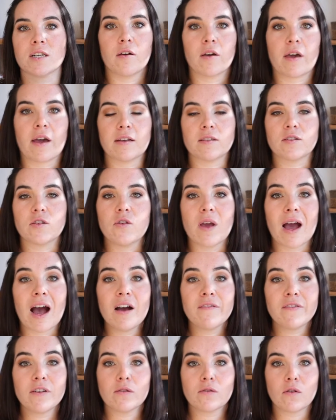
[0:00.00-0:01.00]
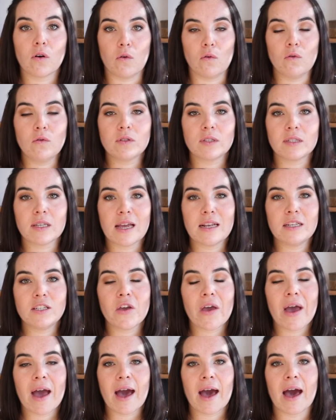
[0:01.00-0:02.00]
Okay, so you have your goals and
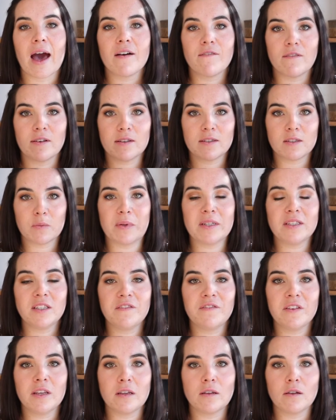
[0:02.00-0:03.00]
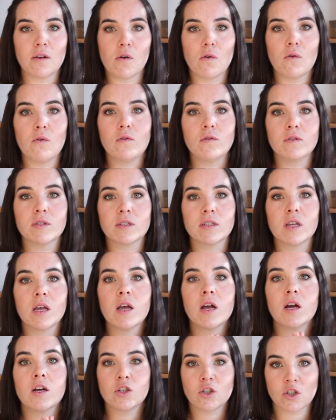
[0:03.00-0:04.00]
you have specific goals,
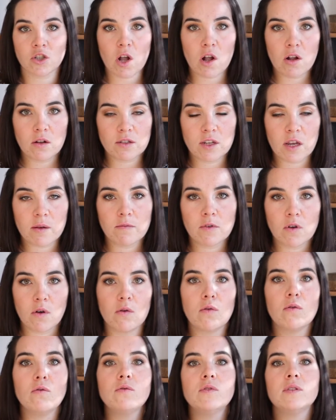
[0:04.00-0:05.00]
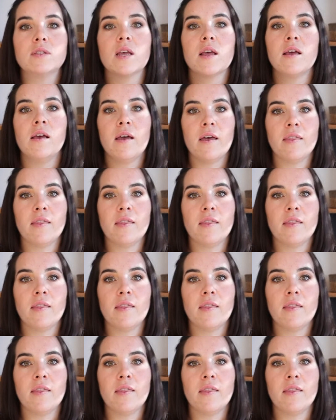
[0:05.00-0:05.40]
short-term goals.